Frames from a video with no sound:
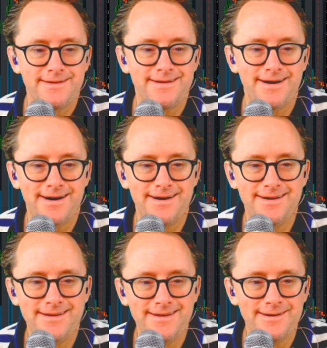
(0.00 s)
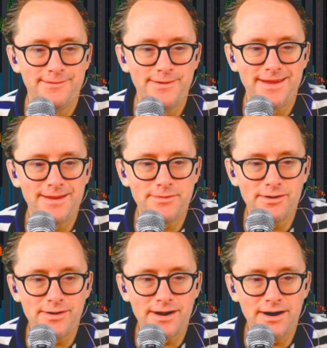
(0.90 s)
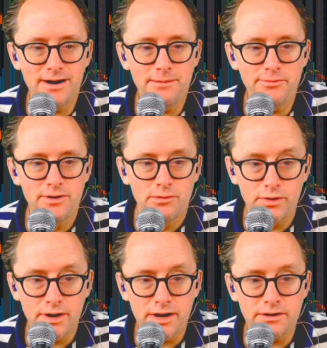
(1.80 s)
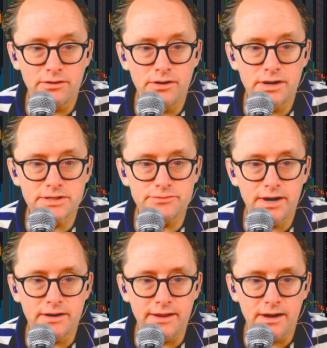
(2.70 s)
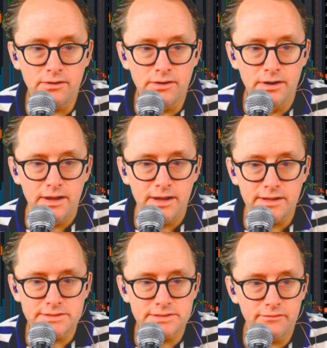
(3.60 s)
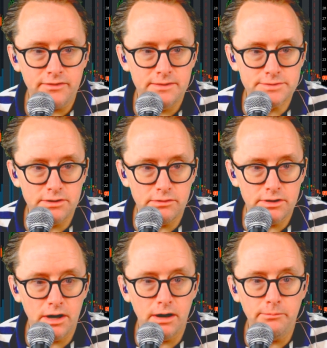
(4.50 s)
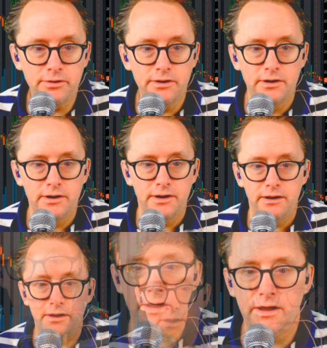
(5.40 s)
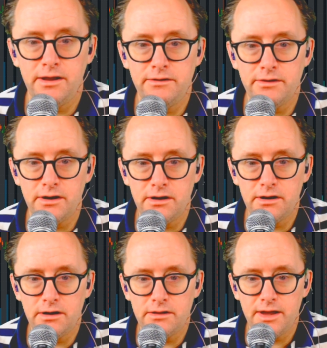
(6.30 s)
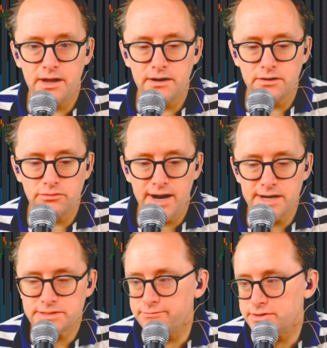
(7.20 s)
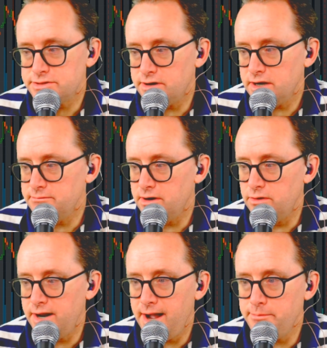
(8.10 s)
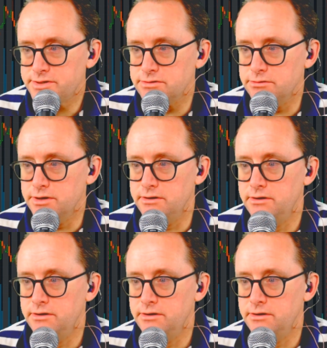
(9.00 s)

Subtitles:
Uh, we keep going up. We're in earnings right now, and stuff keeps going up. And that crash, everyone's talking about what happened to it.